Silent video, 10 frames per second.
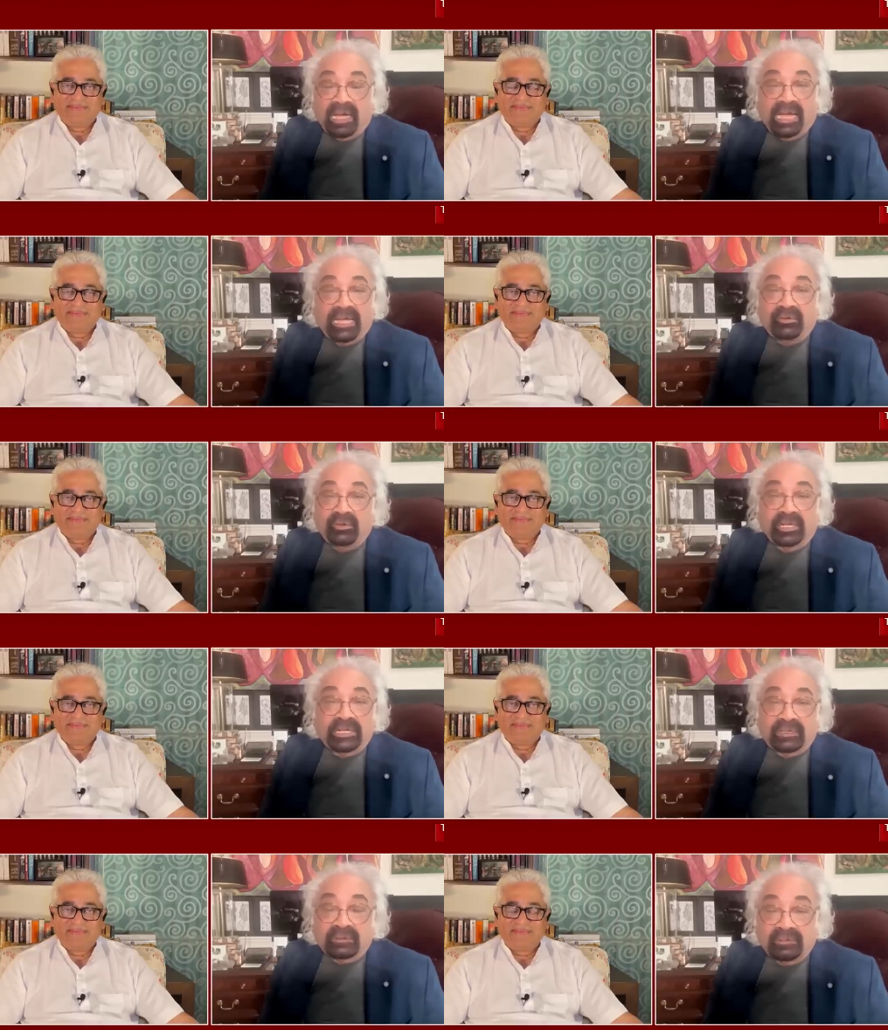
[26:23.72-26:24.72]
Speaker 1: I have no
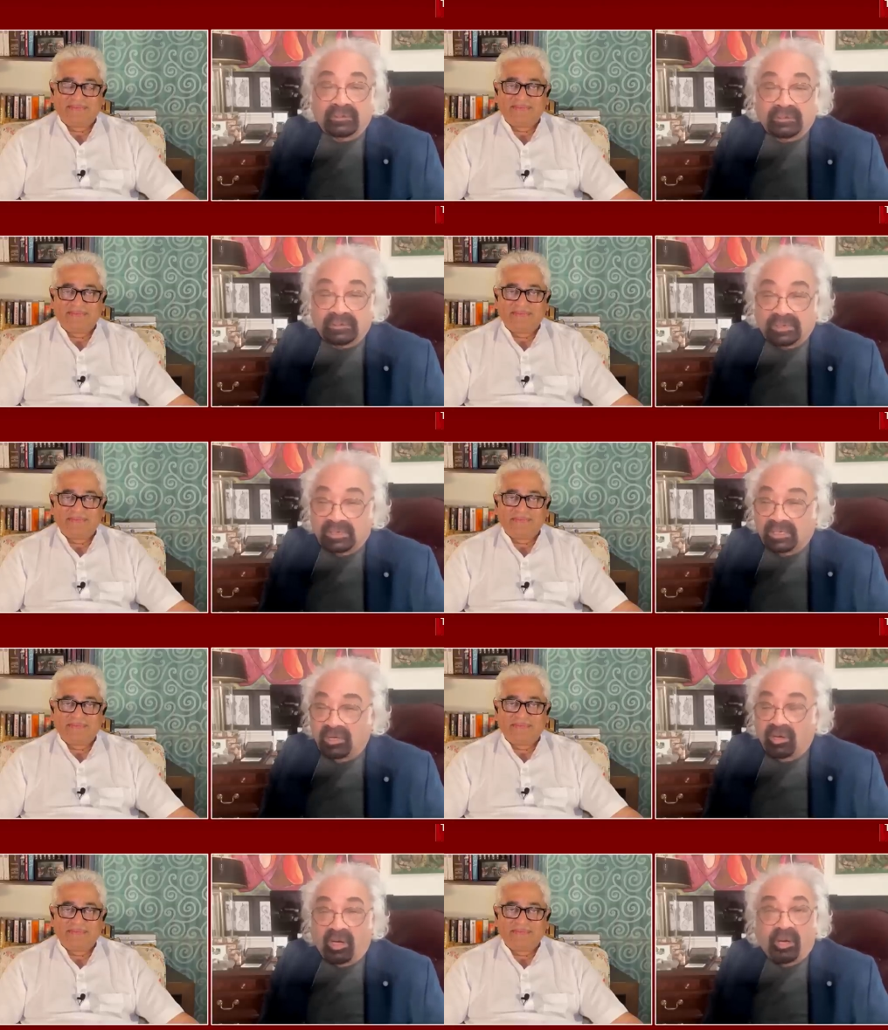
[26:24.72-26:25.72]
other
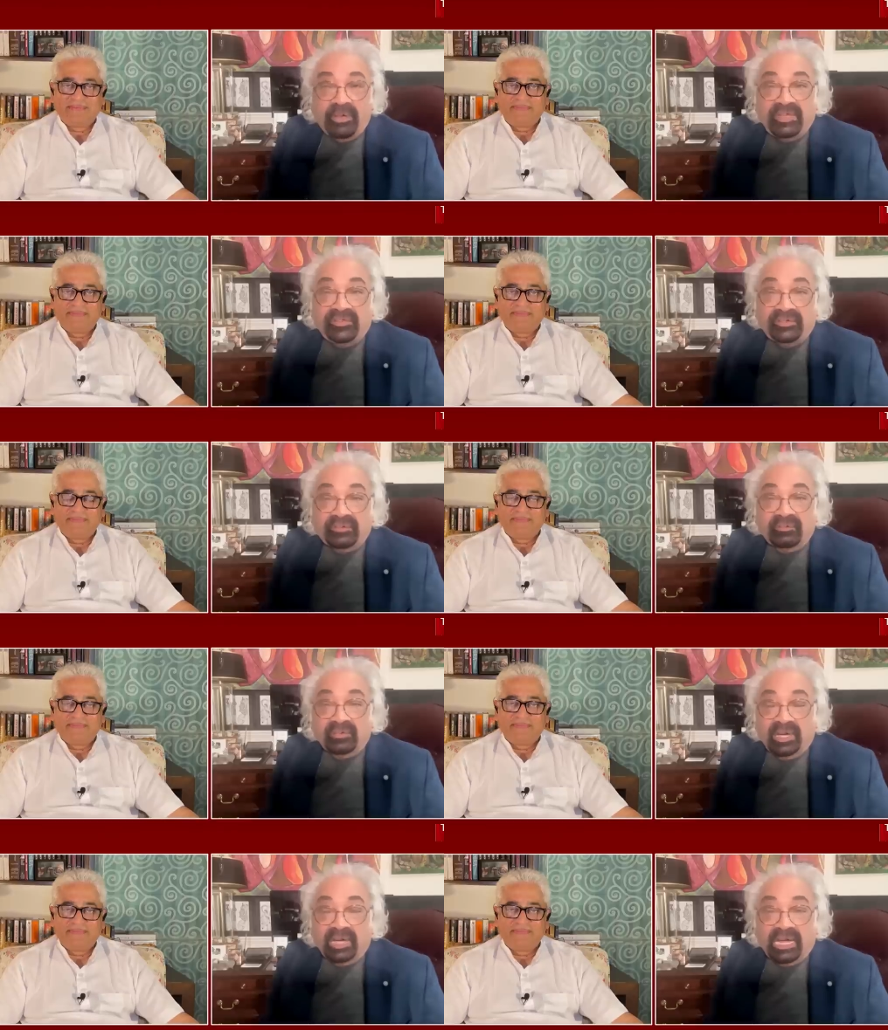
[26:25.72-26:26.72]
hobbies.
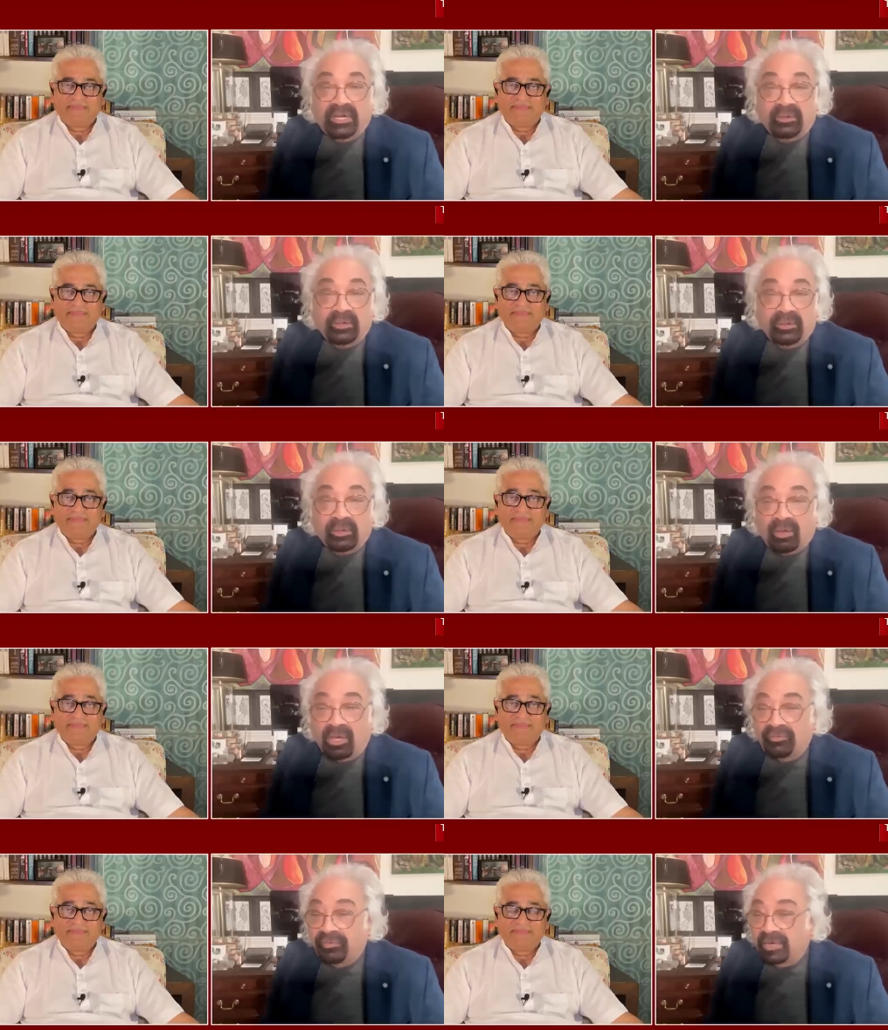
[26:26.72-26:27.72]
I don't go
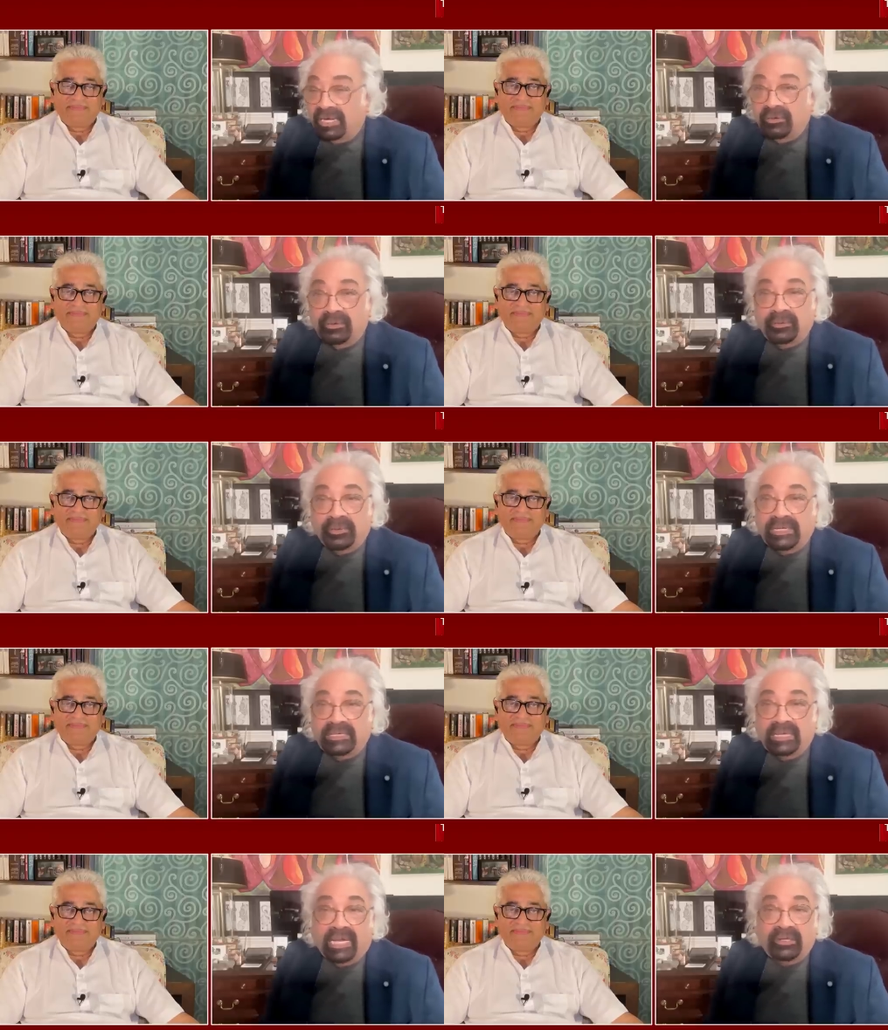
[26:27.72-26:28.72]
golf. I don't do
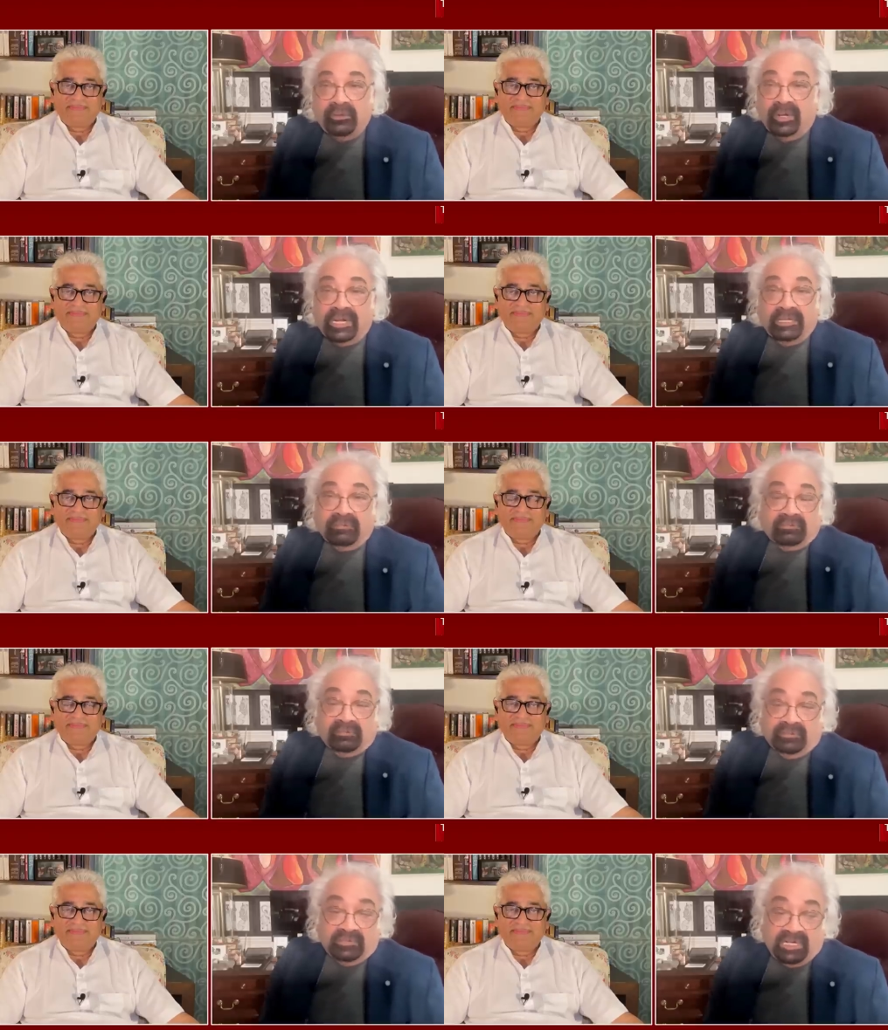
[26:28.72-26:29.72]
anything. I do what I
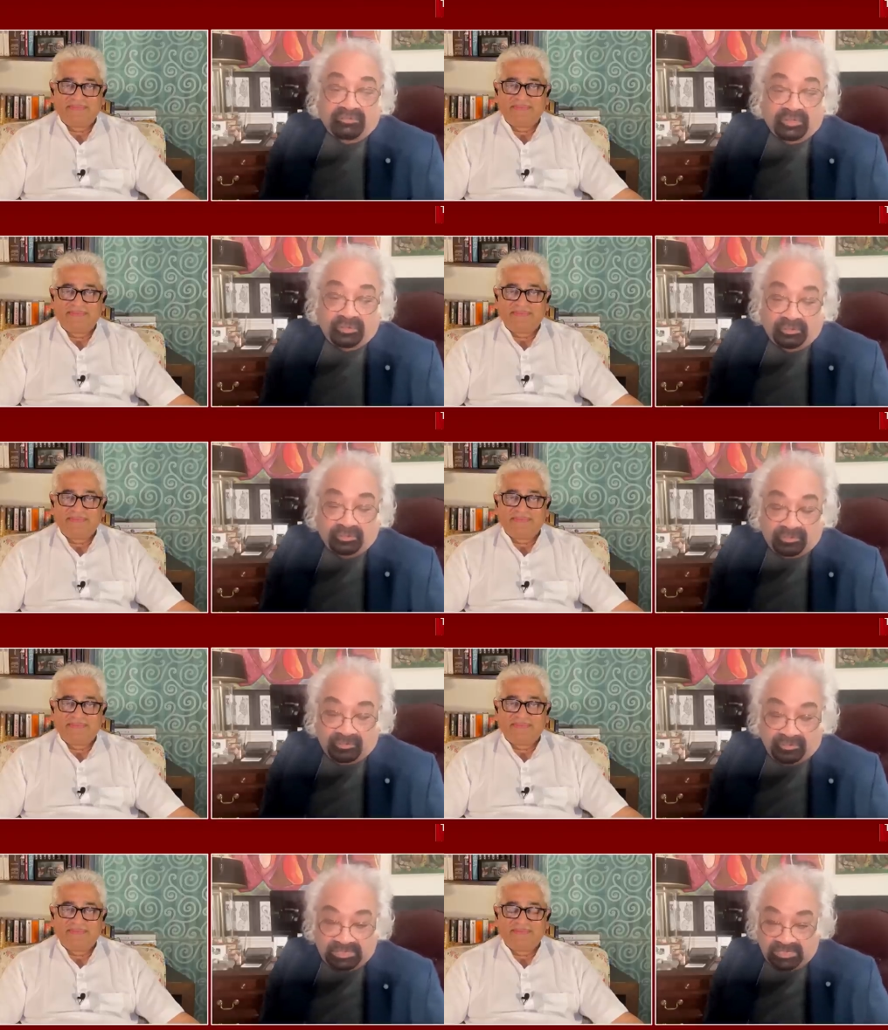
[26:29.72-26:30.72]
love to do,
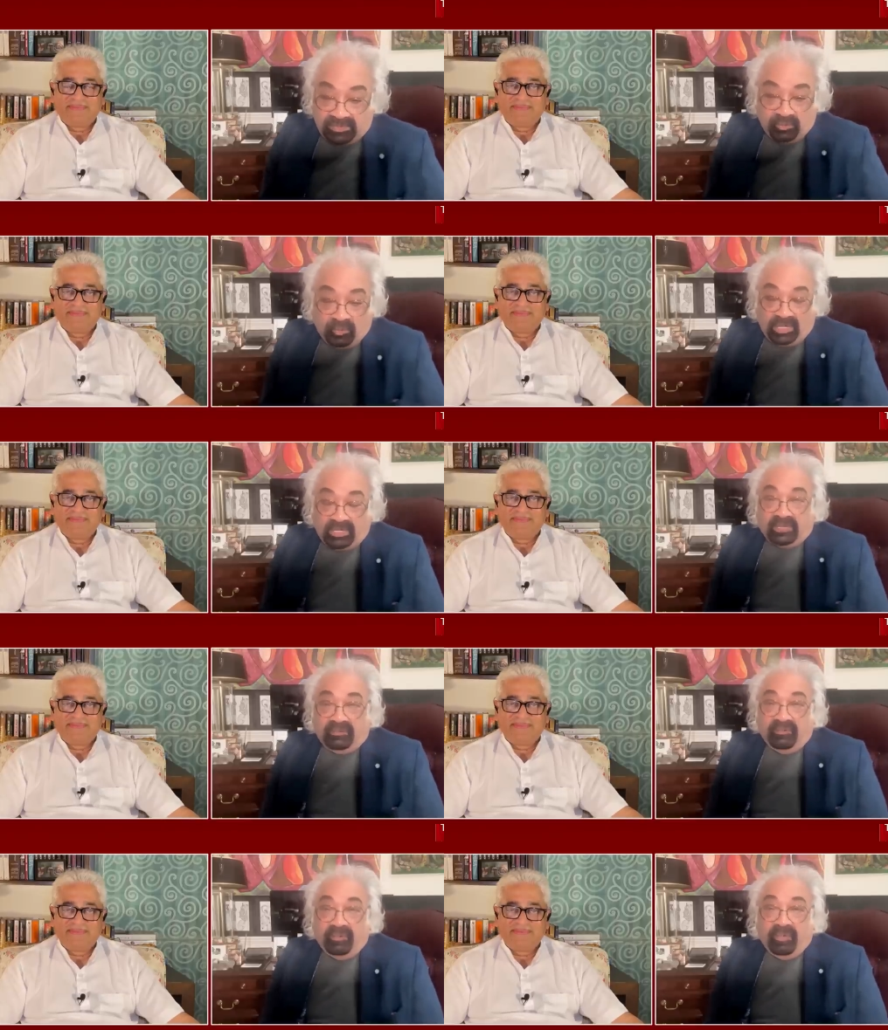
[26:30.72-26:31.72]
which is work.
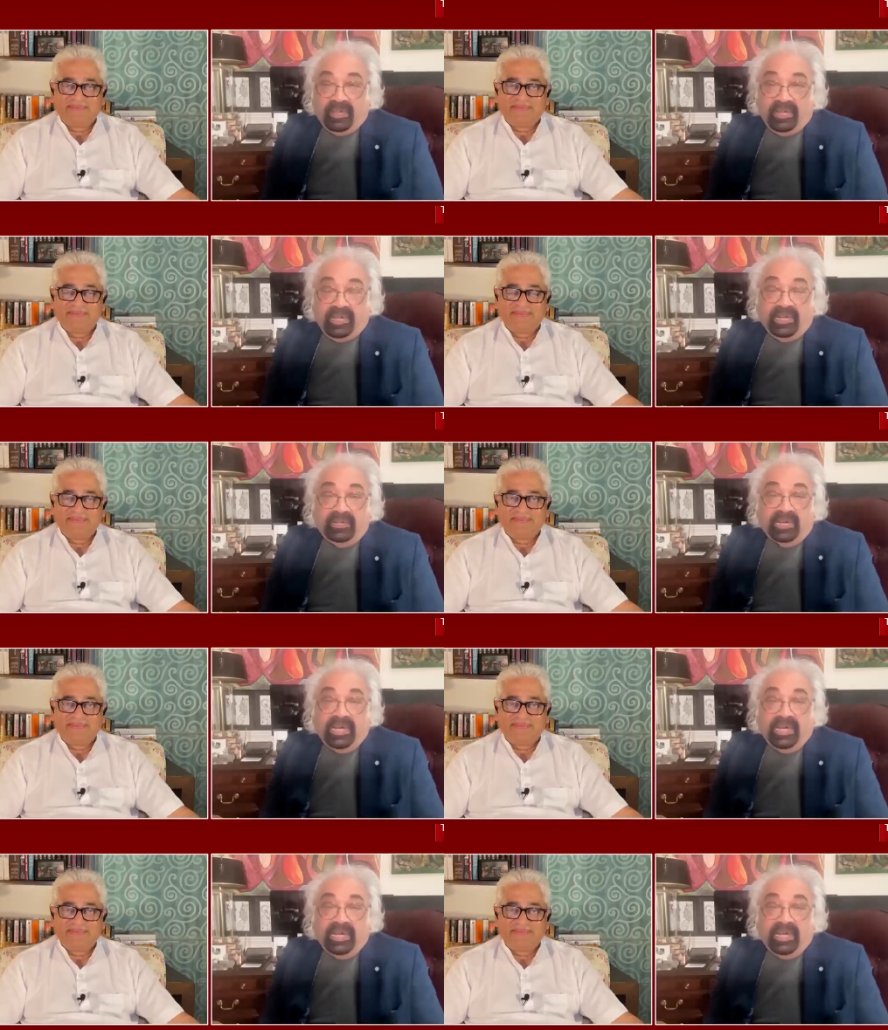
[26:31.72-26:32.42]
And